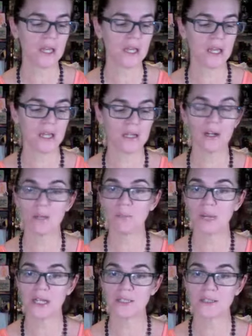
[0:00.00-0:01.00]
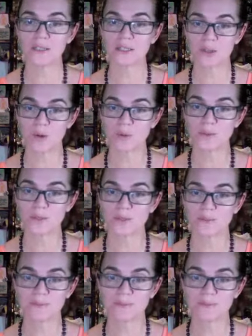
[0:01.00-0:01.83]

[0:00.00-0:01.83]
and on my scopes.